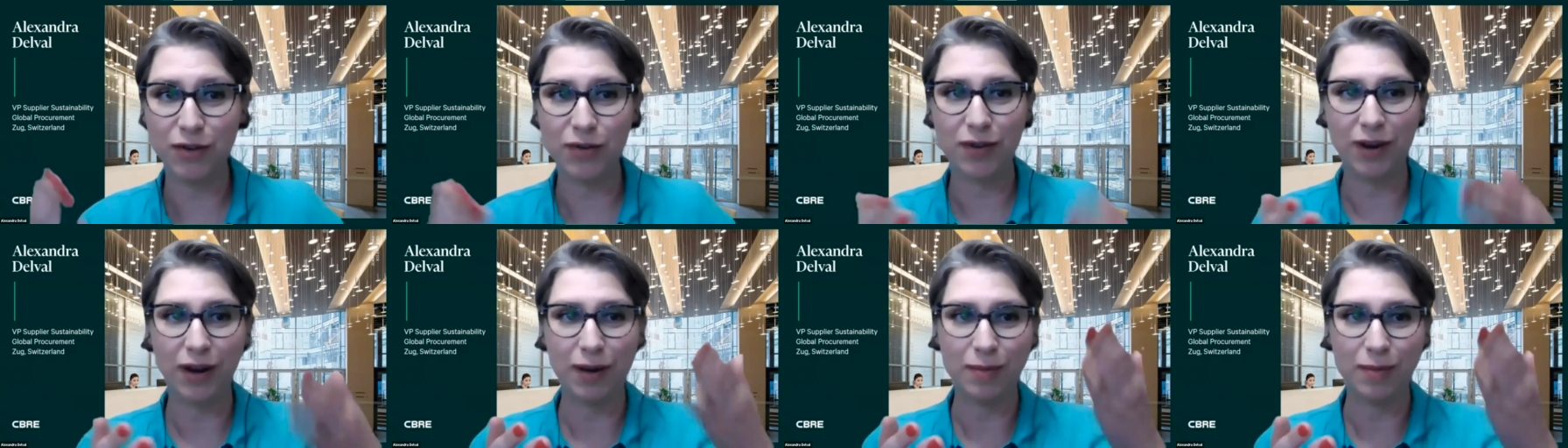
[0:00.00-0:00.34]

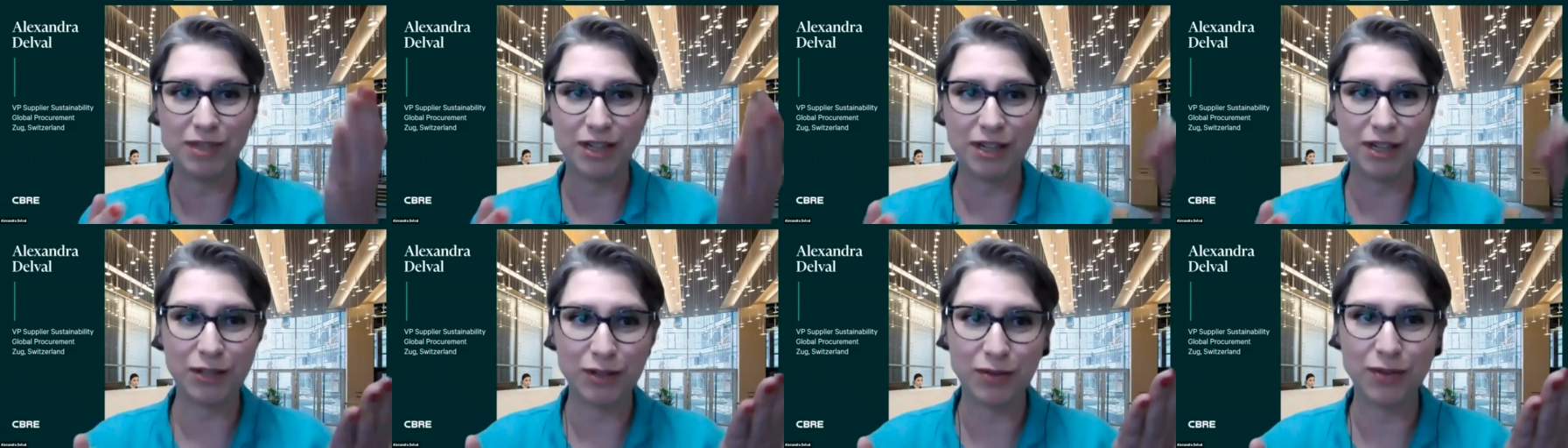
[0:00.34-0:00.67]
and I'm
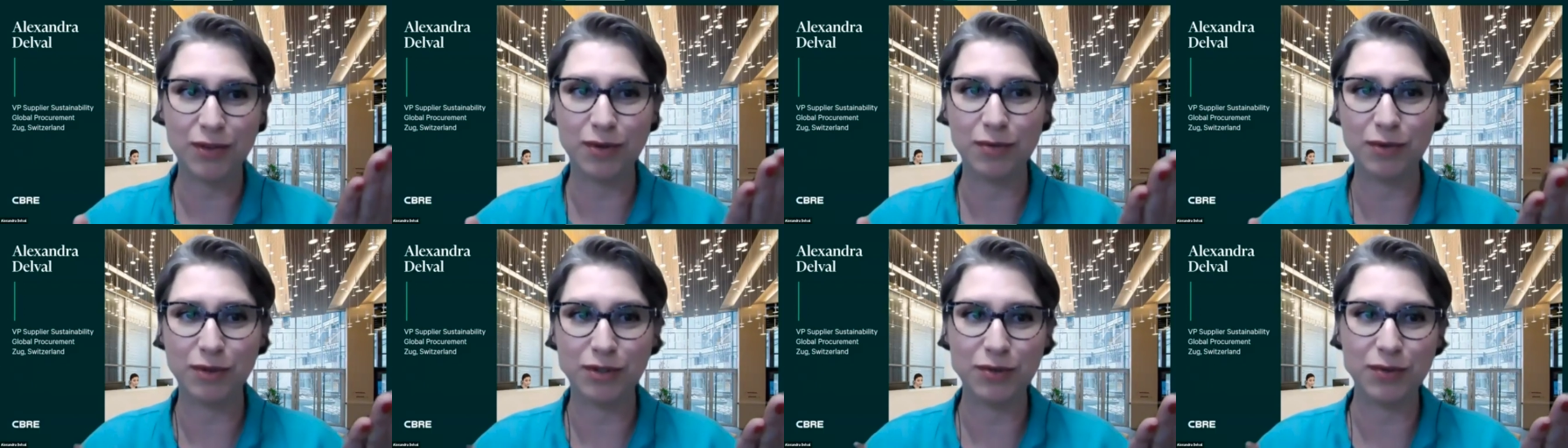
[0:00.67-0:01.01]
telling you
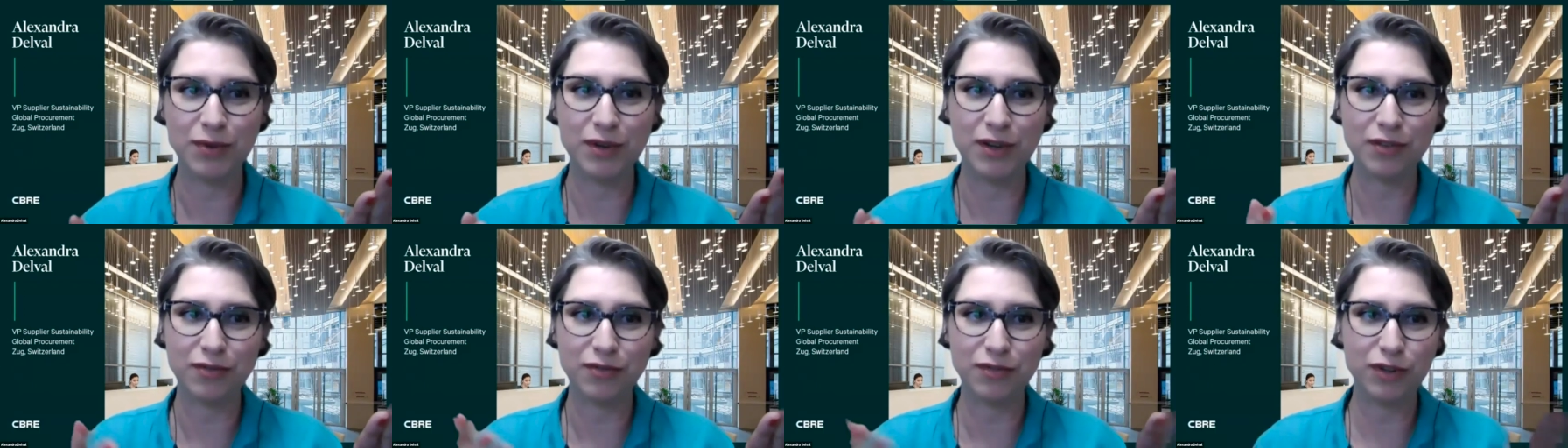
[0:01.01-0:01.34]
that we're
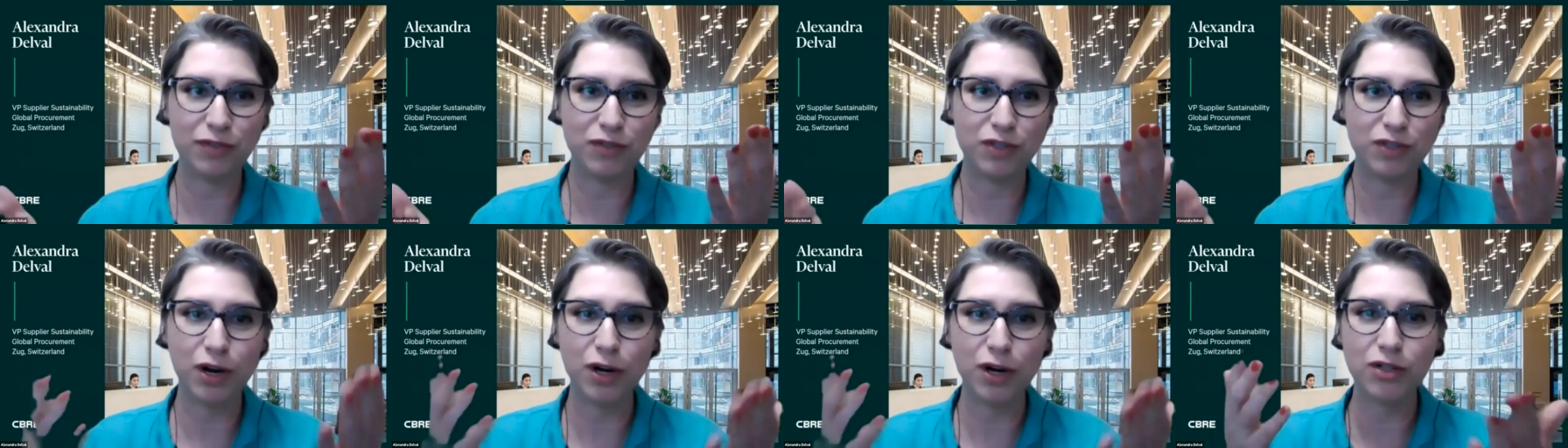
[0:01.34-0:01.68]
doing it free
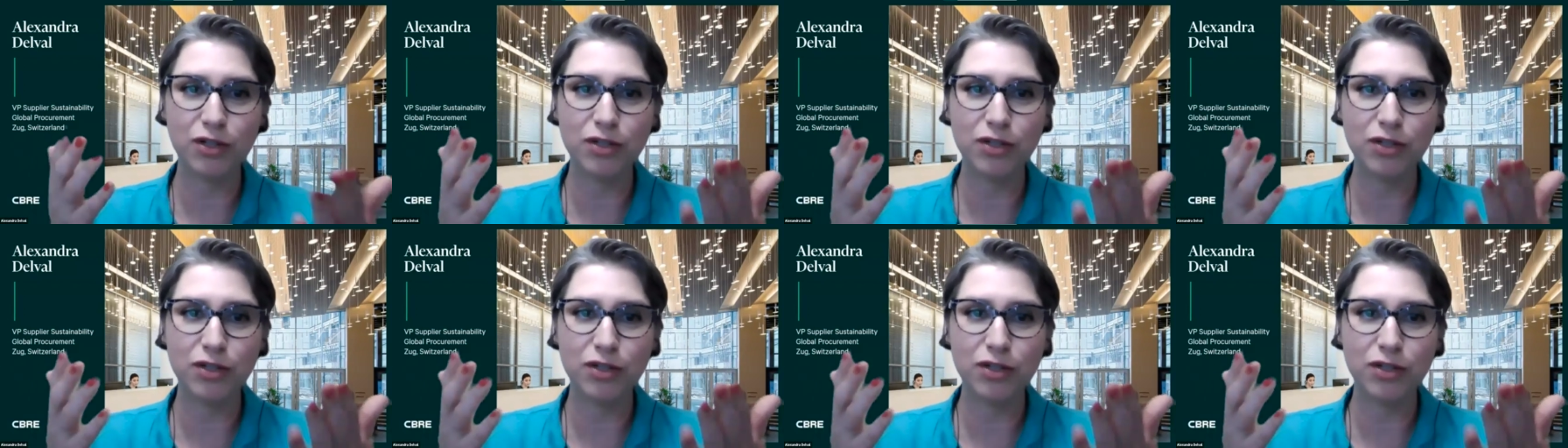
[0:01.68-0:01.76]
of charge.